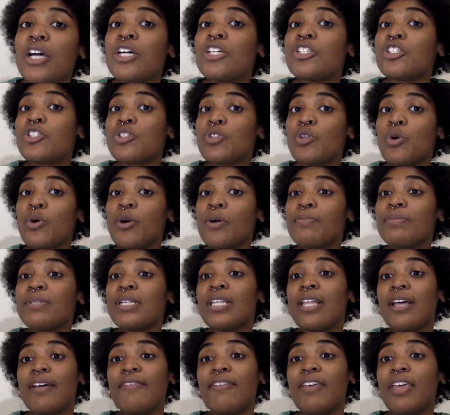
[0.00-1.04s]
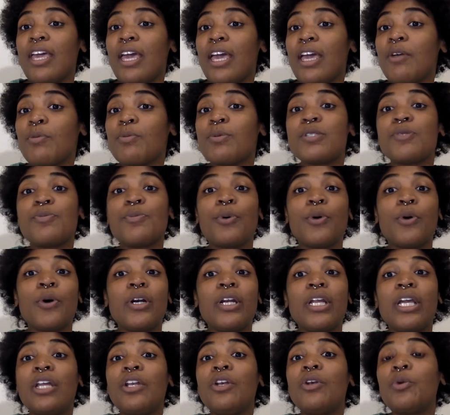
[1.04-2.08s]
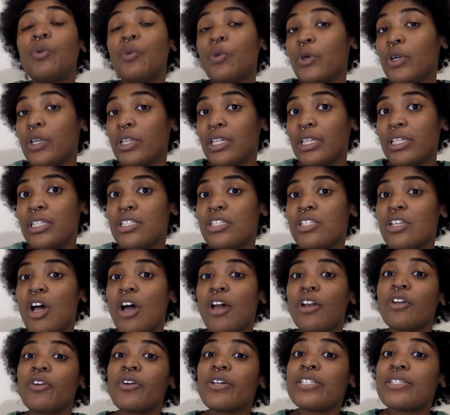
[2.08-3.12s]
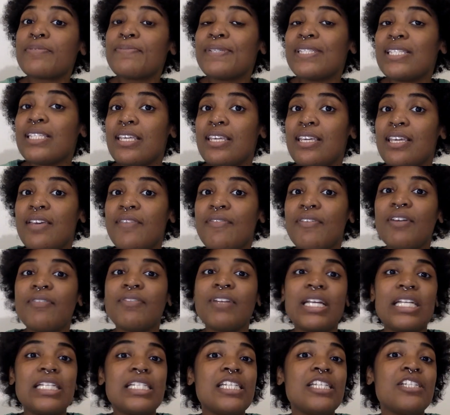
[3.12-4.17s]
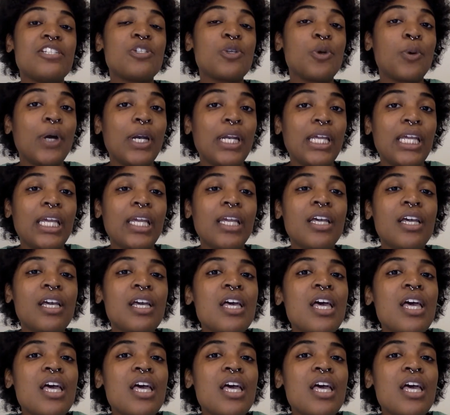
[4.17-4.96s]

Stormé DeLarverie was born in New Orleans on Christmas Eve of 1920.